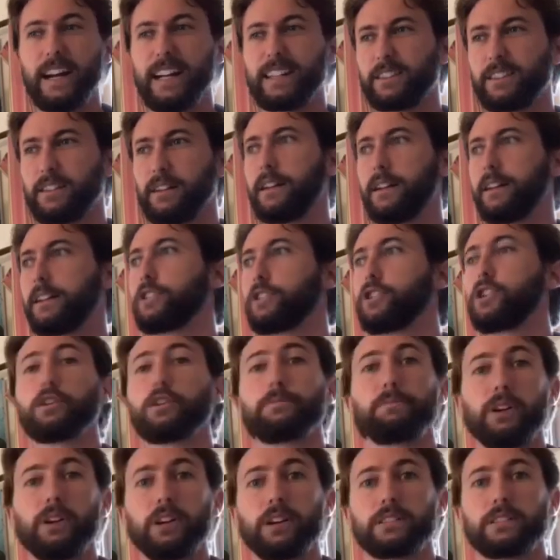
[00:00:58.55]
The
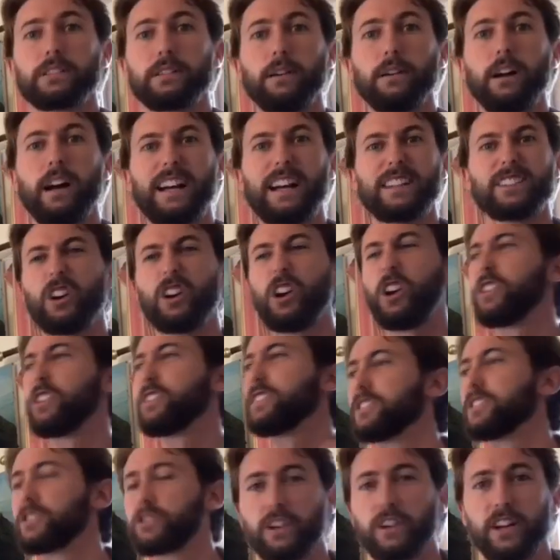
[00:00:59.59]
cookbook has all the
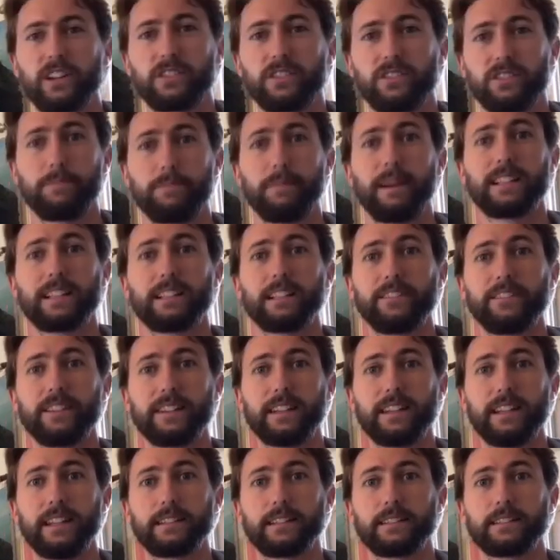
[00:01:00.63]
instructions to make living
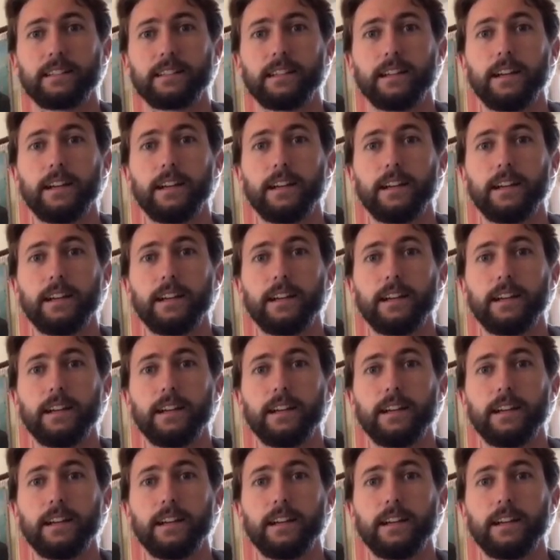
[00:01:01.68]
things,